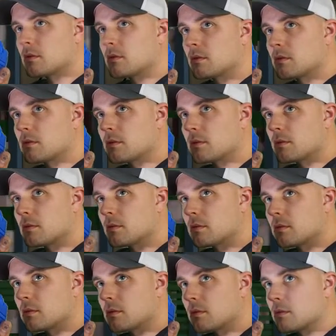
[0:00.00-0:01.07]

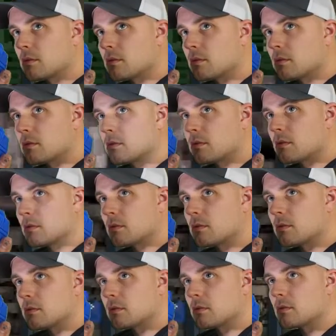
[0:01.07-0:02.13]

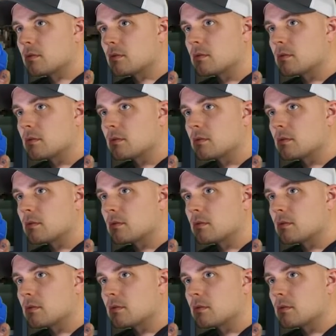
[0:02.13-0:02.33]
Nothing is said.